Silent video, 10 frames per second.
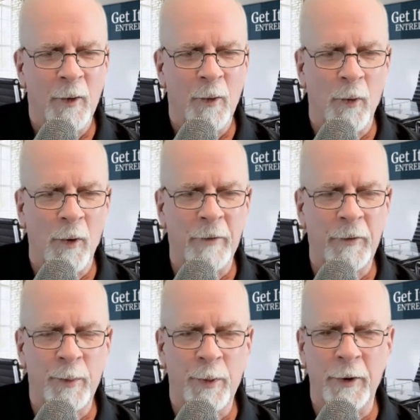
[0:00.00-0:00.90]
What have
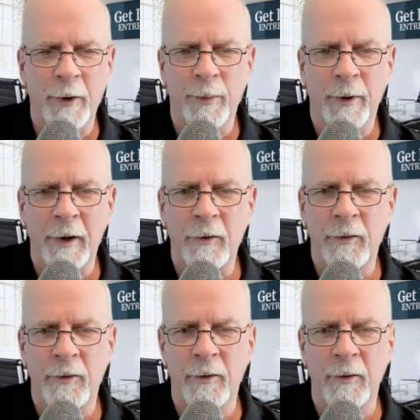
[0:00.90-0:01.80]
you put in
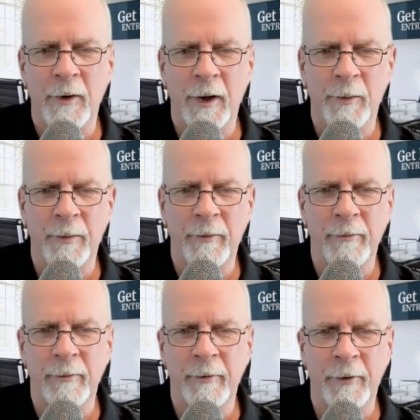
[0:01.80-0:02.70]
place to help
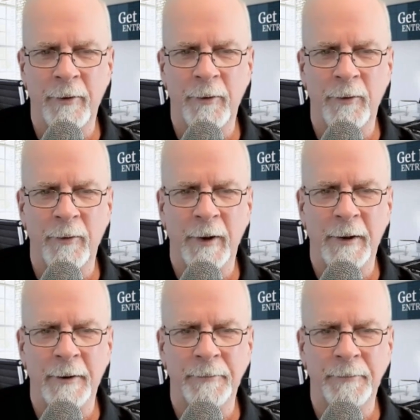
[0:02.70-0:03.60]
you
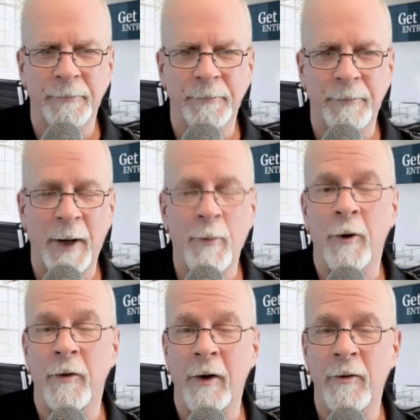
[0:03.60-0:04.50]
uh, pay more
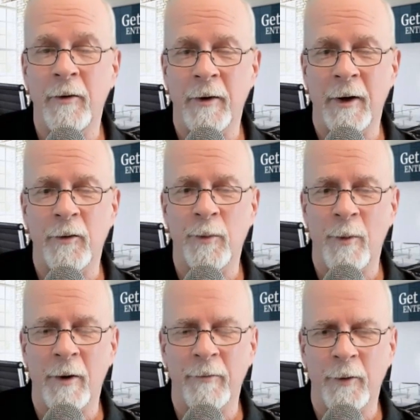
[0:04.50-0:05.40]
attention to that
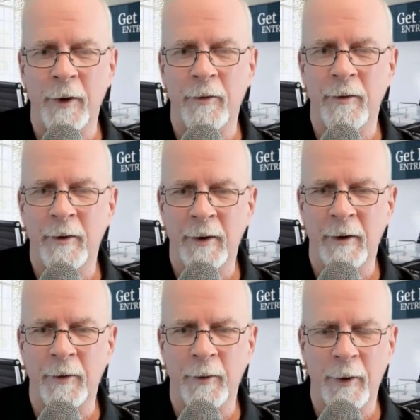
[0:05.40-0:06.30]
small voice
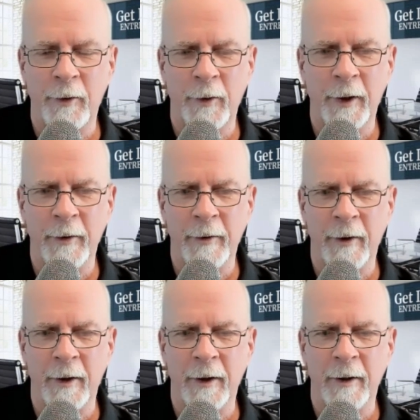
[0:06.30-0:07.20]
if you when you hear it
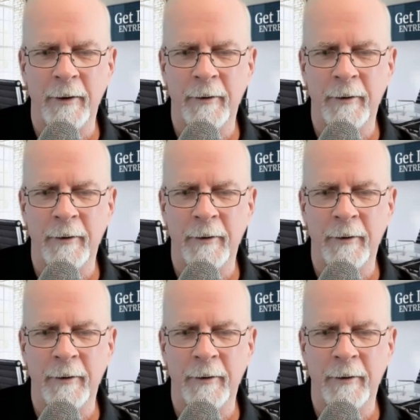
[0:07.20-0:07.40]
today?